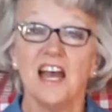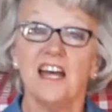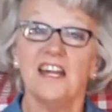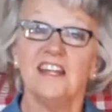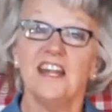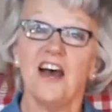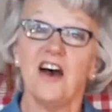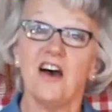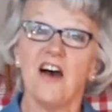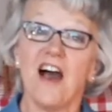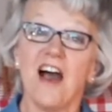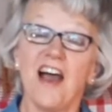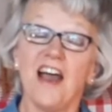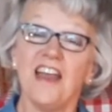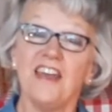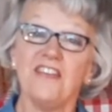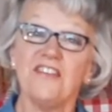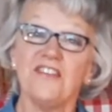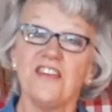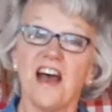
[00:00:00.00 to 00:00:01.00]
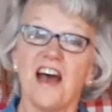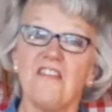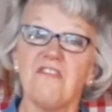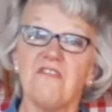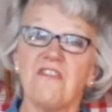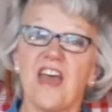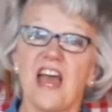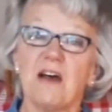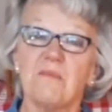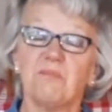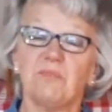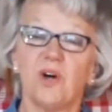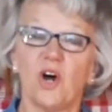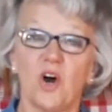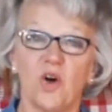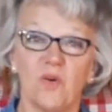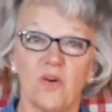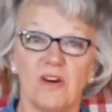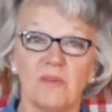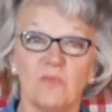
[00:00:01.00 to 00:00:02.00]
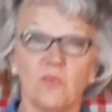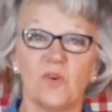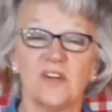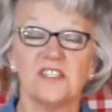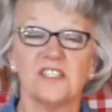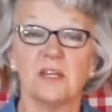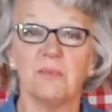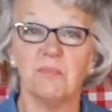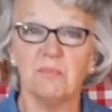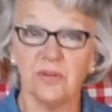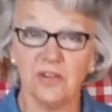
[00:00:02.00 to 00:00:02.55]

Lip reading: Now I thought that poem was a